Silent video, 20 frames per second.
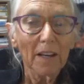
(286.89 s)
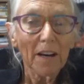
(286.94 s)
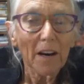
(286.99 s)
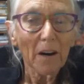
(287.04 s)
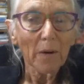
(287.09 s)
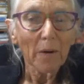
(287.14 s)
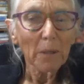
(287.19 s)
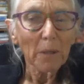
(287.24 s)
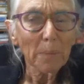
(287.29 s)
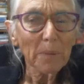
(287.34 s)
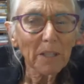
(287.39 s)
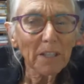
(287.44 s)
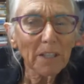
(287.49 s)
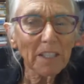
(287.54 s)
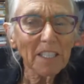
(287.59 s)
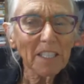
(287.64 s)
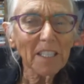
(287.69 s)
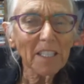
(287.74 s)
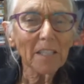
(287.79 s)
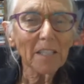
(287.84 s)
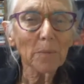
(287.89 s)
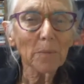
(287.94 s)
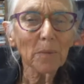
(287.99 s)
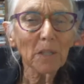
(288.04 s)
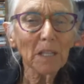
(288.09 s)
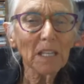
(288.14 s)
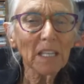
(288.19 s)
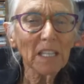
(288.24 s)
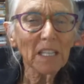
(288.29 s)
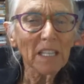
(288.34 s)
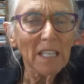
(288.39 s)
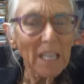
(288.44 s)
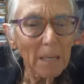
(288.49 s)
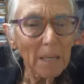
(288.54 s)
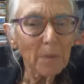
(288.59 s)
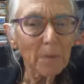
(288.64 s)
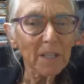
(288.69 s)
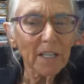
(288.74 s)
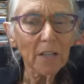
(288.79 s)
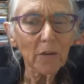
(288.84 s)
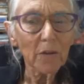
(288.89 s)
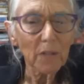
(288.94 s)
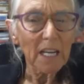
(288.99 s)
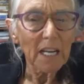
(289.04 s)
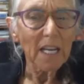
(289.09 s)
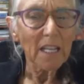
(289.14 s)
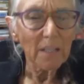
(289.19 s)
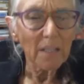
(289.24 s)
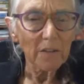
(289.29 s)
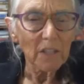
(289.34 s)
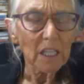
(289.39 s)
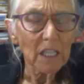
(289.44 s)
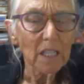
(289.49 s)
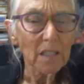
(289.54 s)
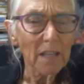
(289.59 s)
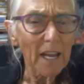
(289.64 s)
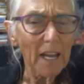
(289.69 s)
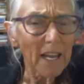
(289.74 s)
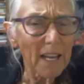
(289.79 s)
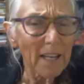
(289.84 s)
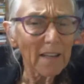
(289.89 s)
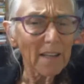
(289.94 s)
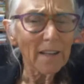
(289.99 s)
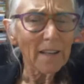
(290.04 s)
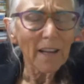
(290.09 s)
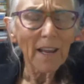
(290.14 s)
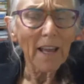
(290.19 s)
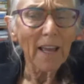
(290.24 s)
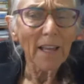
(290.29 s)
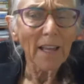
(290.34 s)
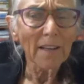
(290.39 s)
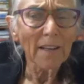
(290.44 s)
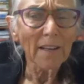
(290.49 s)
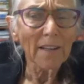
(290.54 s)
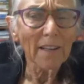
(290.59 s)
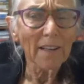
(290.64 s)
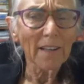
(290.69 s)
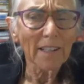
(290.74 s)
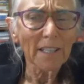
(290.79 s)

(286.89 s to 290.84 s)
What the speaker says: our ability to be deeply creative and